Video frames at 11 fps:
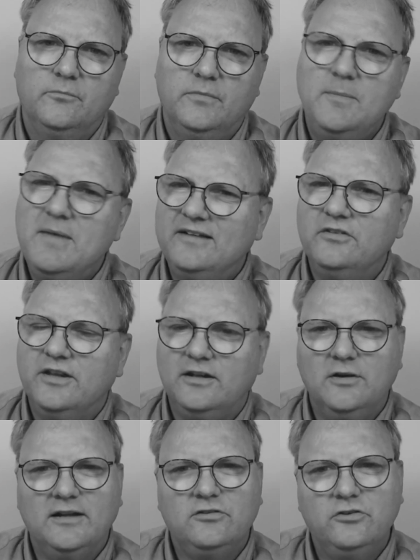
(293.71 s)
Imagine that you
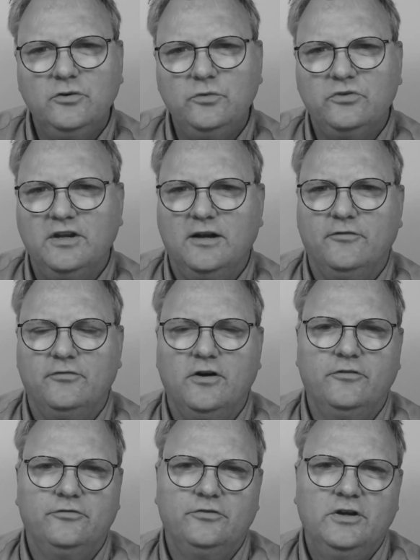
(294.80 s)
had 2 set
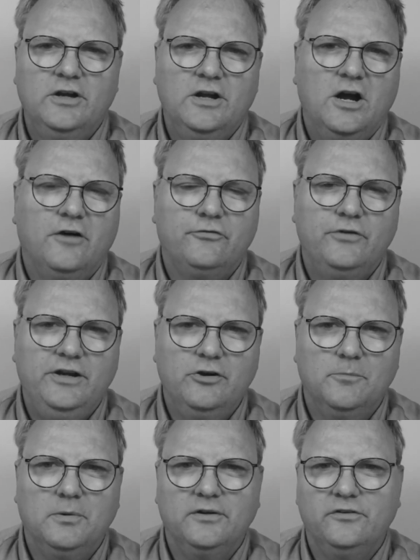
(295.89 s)
of radio
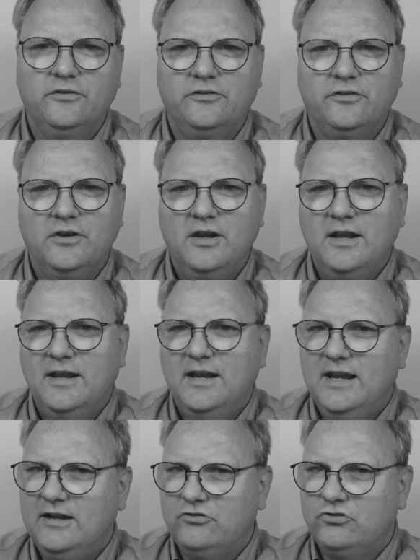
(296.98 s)
buttons.
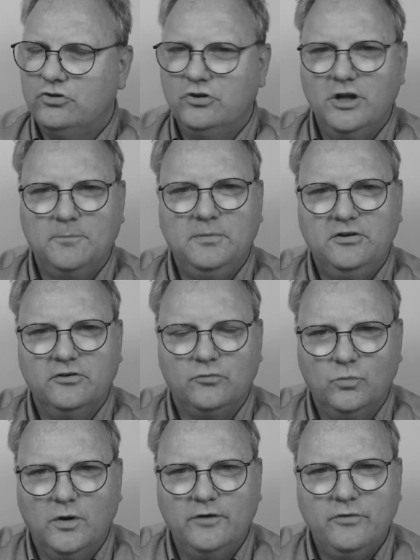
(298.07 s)
it should not be just
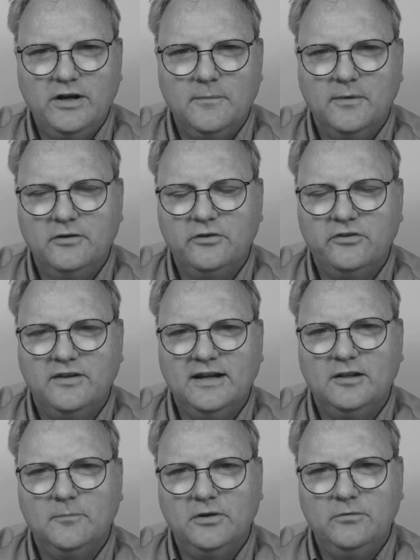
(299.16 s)
one radio button
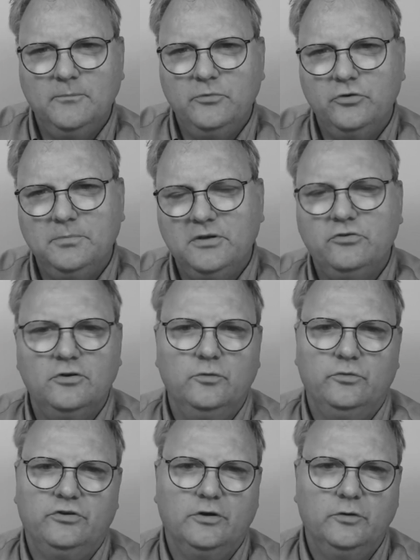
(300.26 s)
selected, but it should be two.
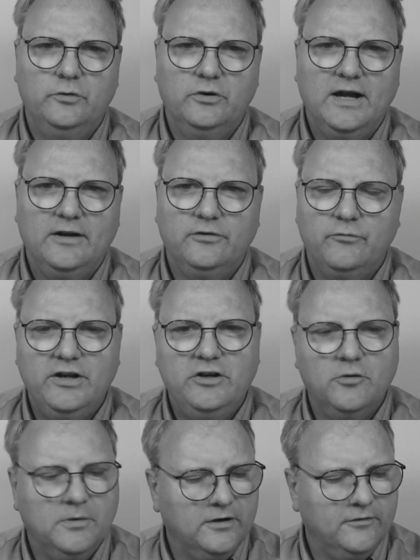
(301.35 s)
So you had the
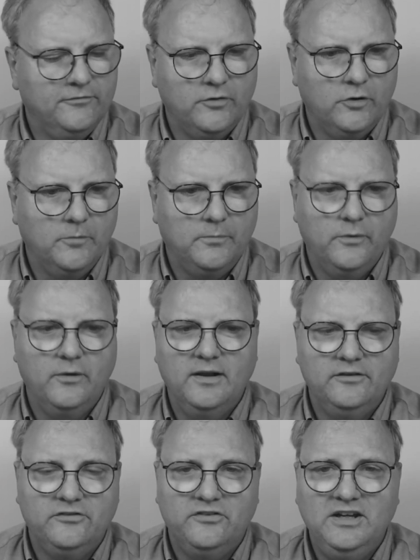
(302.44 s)
radio button for Pearl
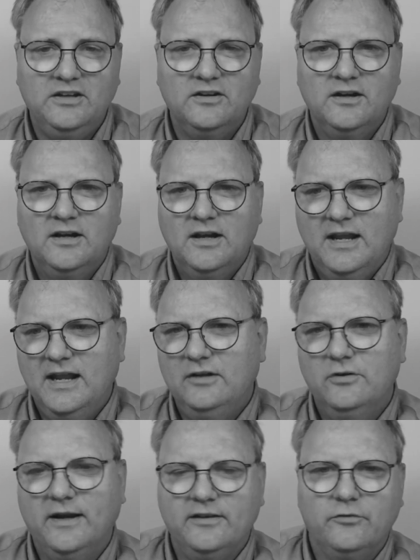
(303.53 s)
and Seat, and
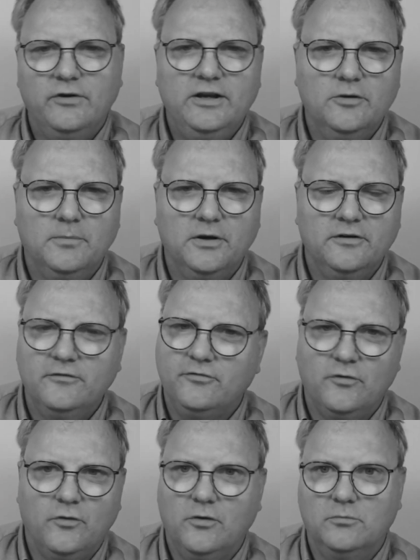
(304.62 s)
you had the radio button
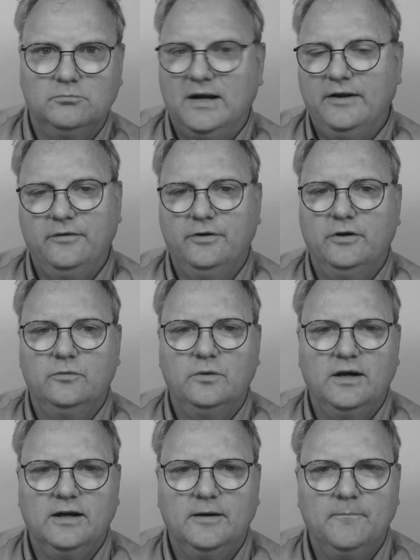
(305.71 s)
for, I don't know,
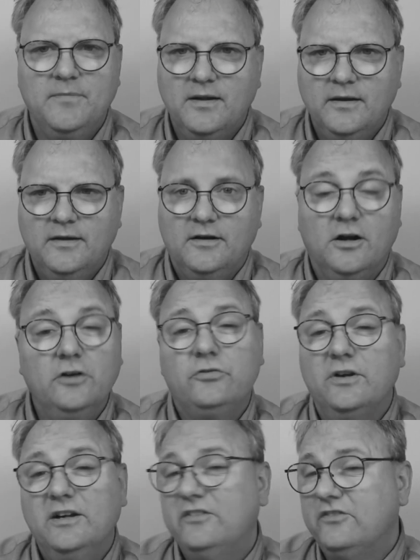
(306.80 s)

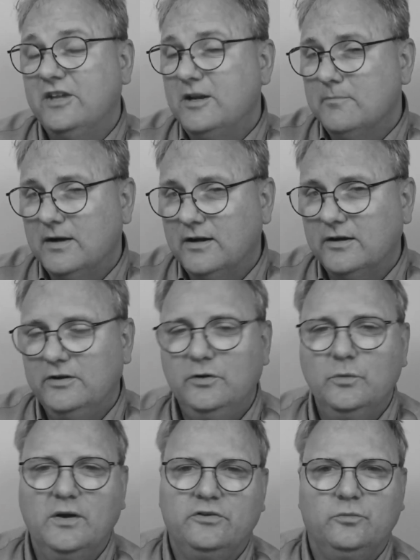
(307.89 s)
countries, Denmark,
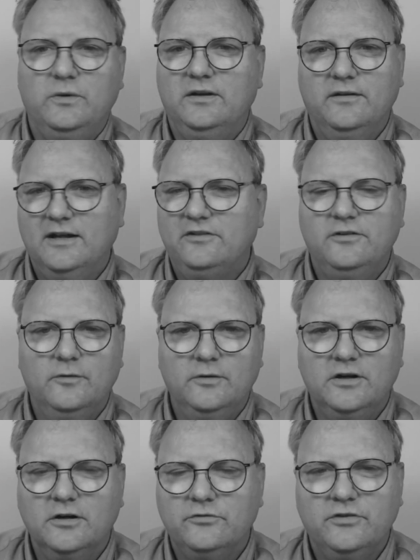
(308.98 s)
US, Sweden. That's the only
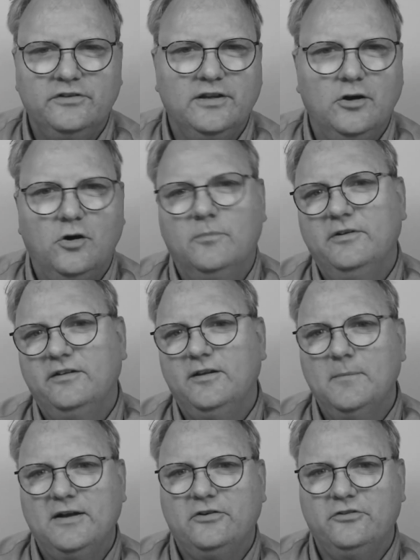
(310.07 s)
countries that obviously
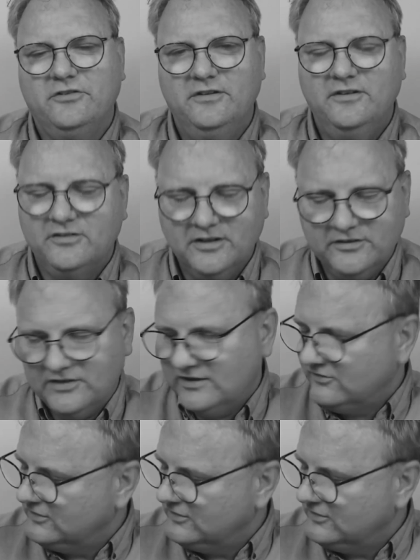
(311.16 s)
matters in this context.